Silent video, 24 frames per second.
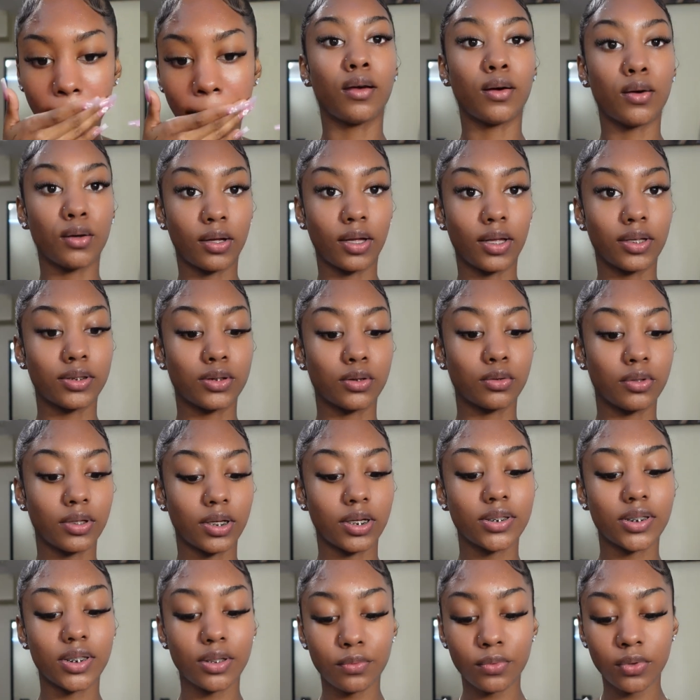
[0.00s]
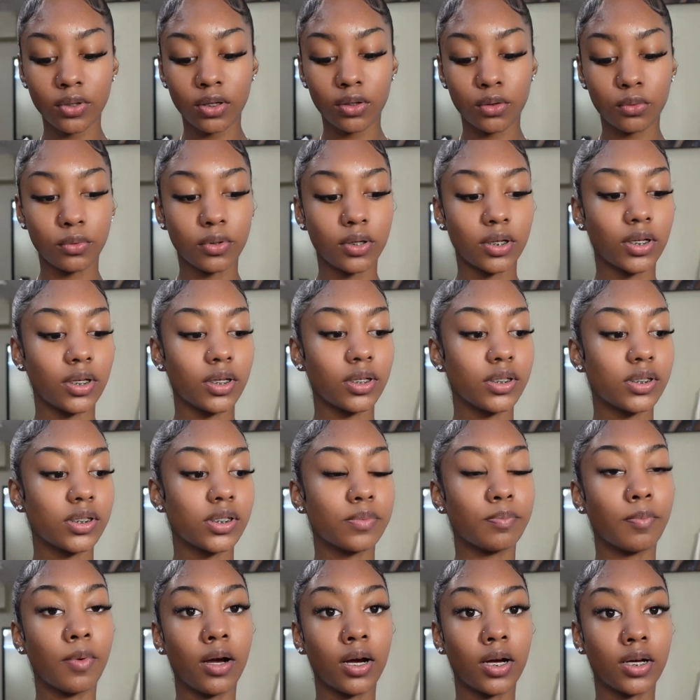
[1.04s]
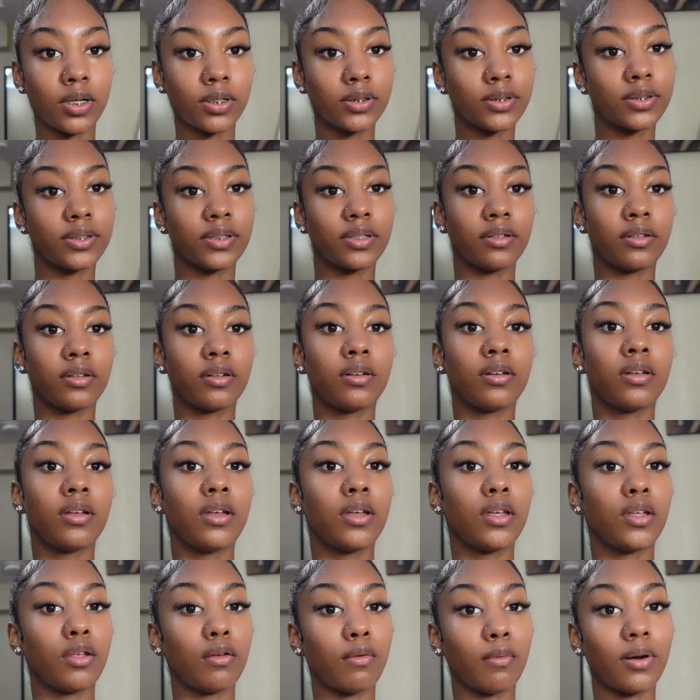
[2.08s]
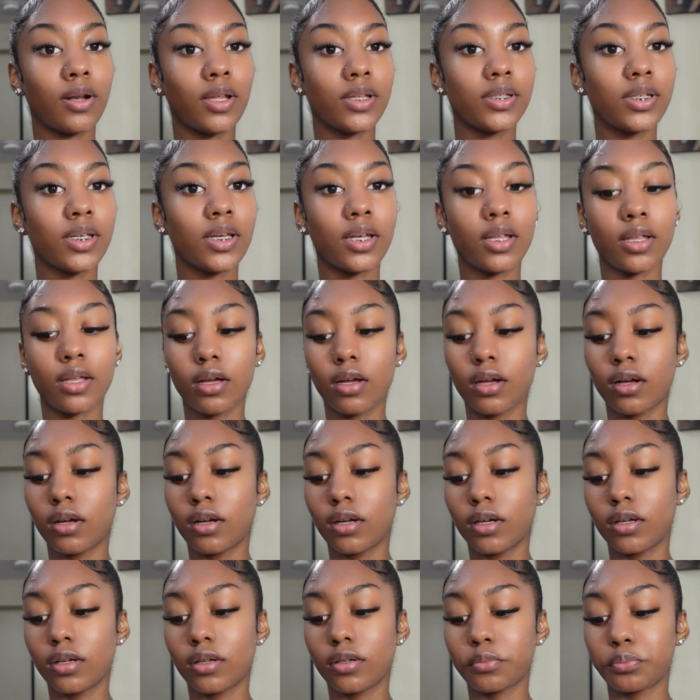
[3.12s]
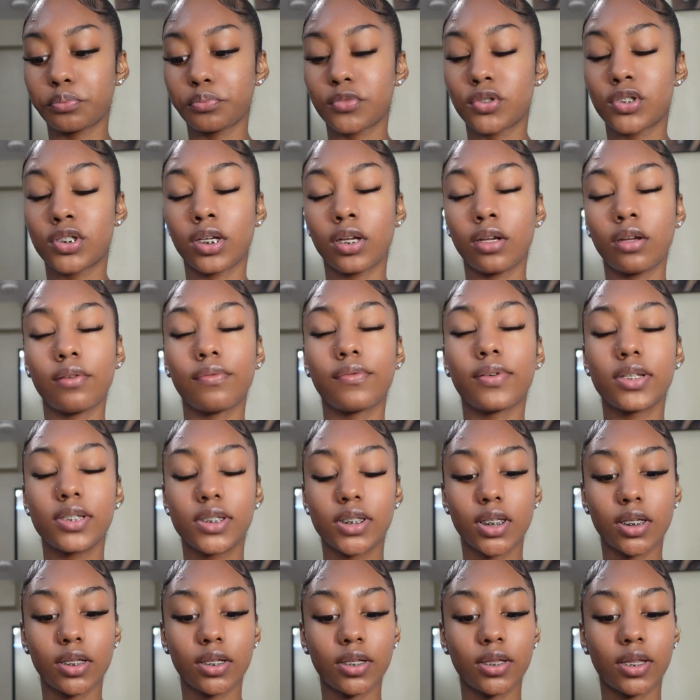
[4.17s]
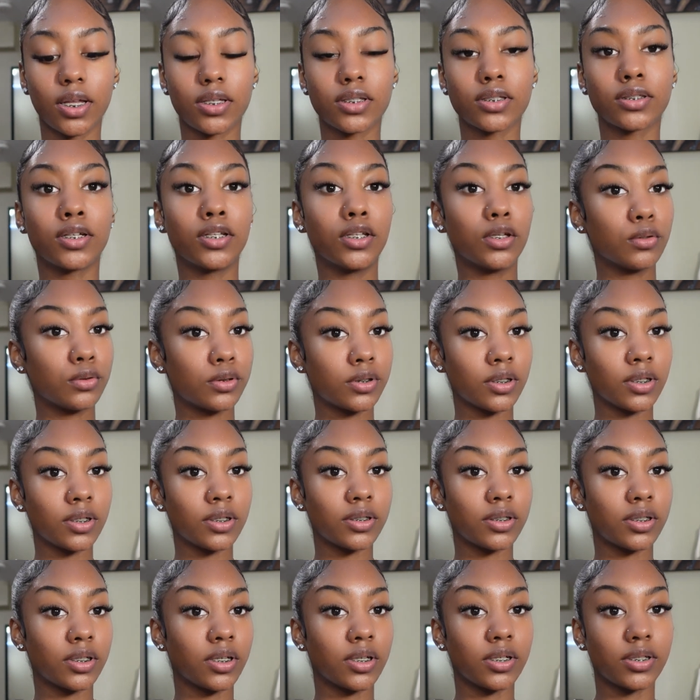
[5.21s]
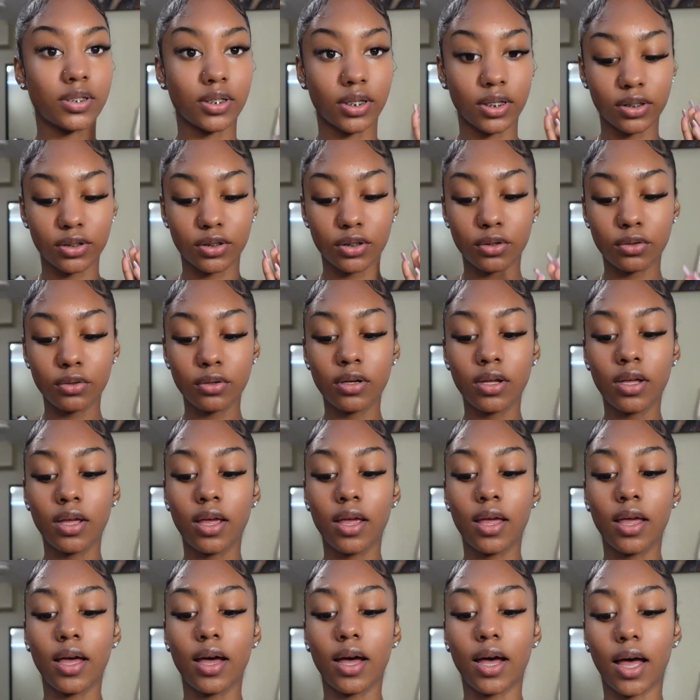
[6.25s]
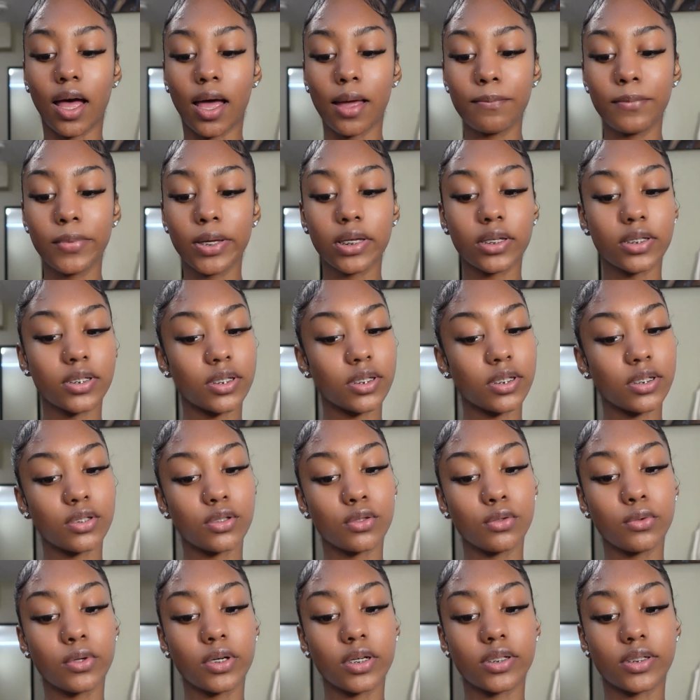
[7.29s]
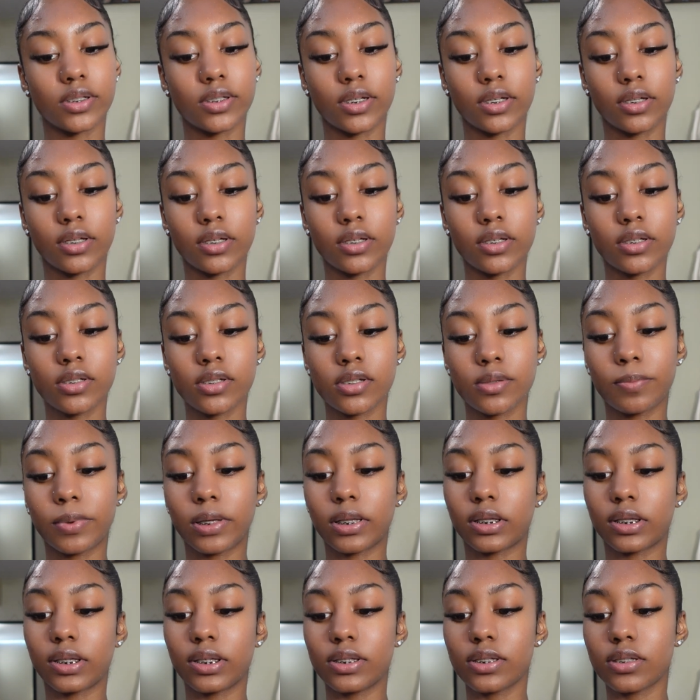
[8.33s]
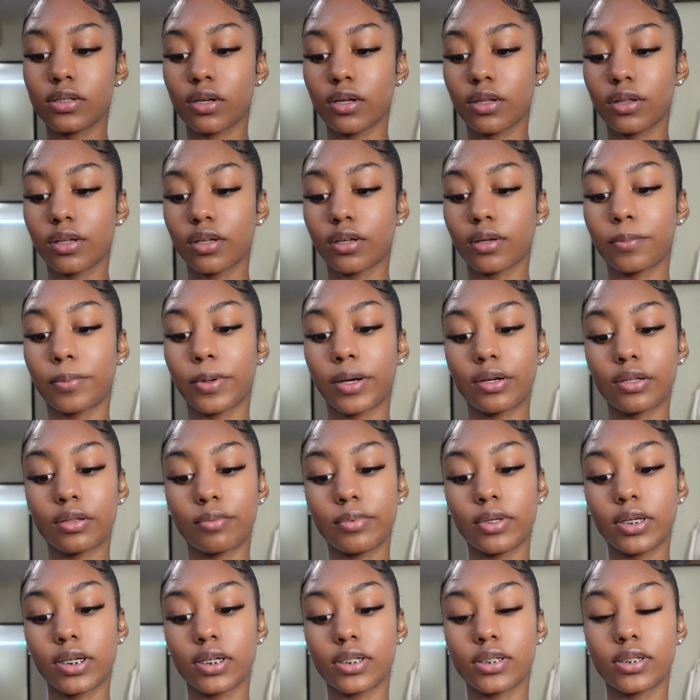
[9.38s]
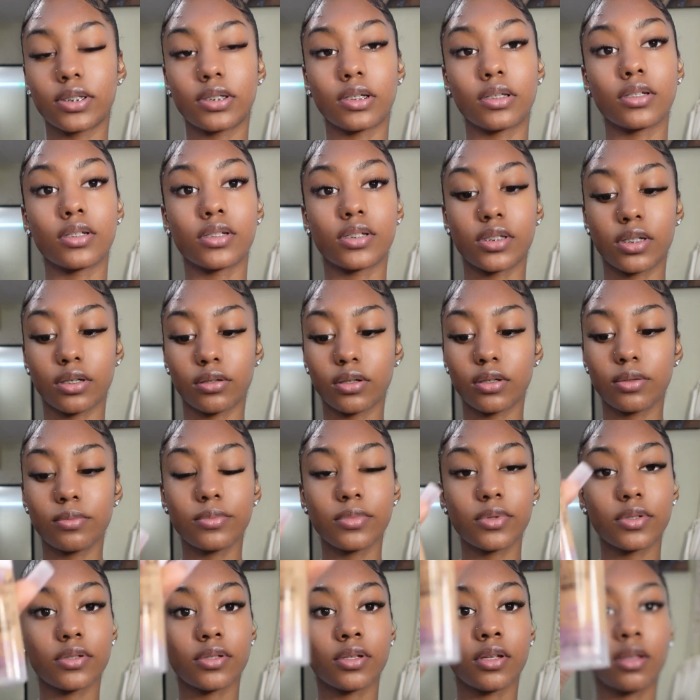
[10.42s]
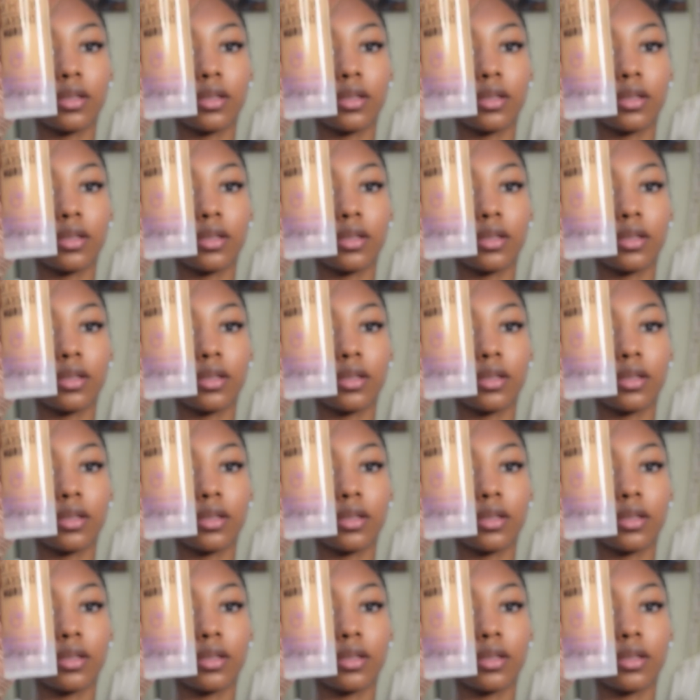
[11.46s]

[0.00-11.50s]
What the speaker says: Okay, so next thing we're going to do, we're going to spot conceal. You want to take a shade of concealer that's closer to your skin tone. I mixed these two concealers, but these are the Bare With Me Concealer Serums.